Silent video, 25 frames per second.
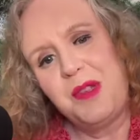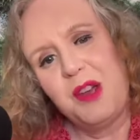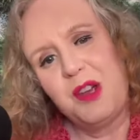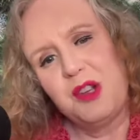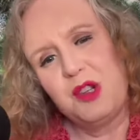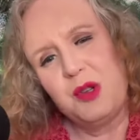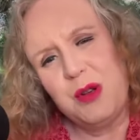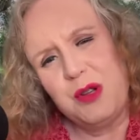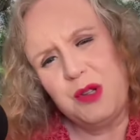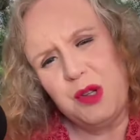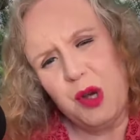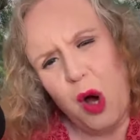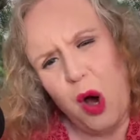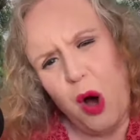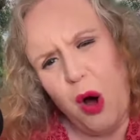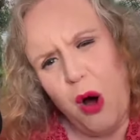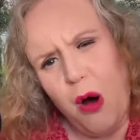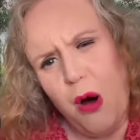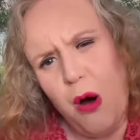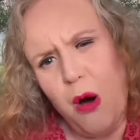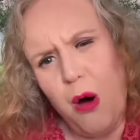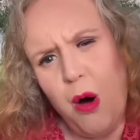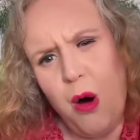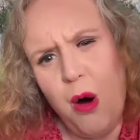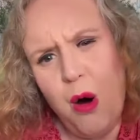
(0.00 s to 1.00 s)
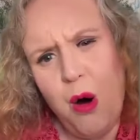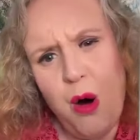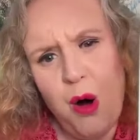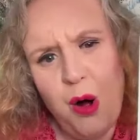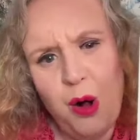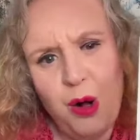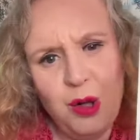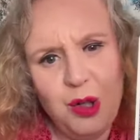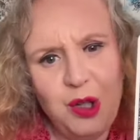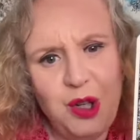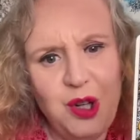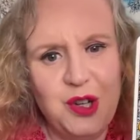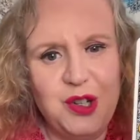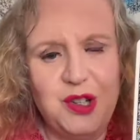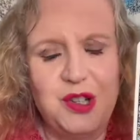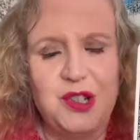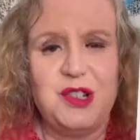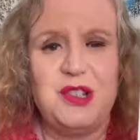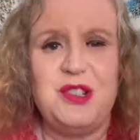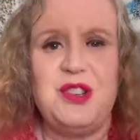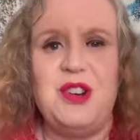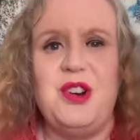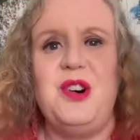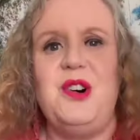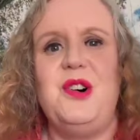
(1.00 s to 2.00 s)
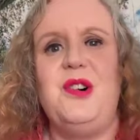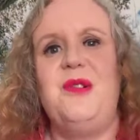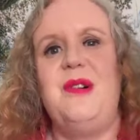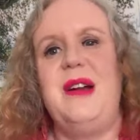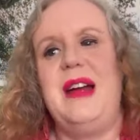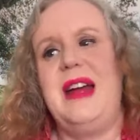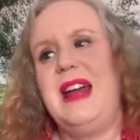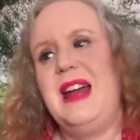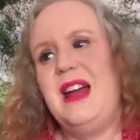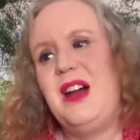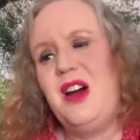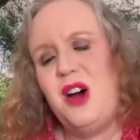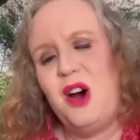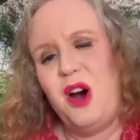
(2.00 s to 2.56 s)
So it's all your story,